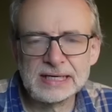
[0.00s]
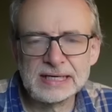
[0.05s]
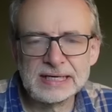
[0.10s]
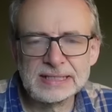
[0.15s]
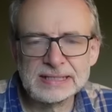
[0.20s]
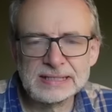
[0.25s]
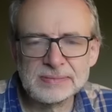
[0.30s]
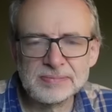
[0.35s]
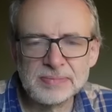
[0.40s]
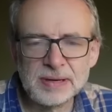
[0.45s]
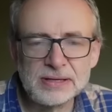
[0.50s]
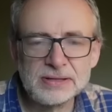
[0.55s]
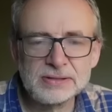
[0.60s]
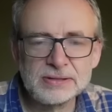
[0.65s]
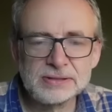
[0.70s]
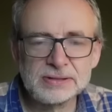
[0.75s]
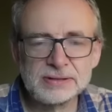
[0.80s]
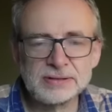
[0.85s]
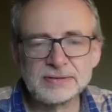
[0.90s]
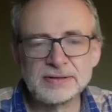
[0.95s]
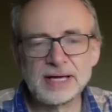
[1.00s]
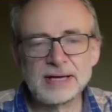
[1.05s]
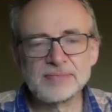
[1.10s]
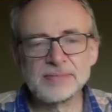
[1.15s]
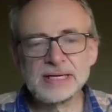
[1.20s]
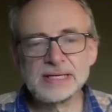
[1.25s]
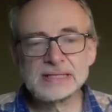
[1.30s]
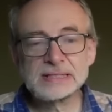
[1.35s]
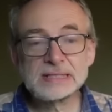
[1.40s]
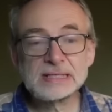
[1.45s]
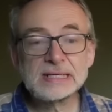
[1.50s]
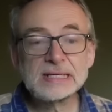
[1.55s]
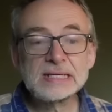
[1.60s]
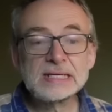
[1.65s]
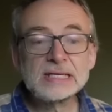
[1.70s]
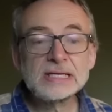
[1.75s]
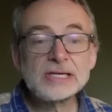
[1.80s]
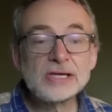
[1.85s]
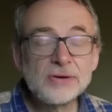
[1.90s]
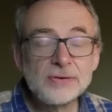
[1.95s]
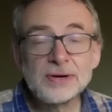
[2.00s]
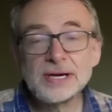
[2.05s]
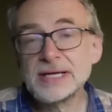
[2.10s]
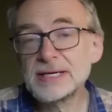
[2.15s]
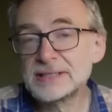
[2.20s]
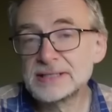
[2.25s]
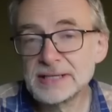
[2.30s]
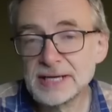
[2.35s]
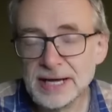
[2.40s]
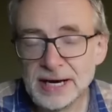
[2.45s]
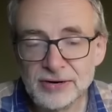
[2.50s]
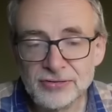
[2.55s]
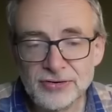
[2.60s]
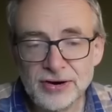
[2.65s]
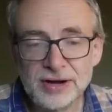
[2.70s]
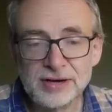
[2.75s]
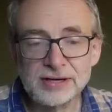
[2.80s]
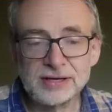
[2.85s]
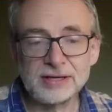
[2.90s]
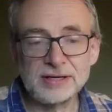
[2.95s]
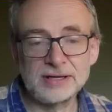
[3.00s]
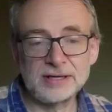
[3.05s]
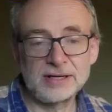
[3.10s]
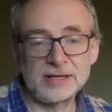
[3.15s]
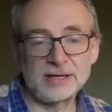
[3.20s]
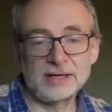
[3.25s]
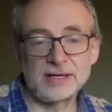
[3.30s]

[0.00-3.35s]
I suppose that means that you need to get ready.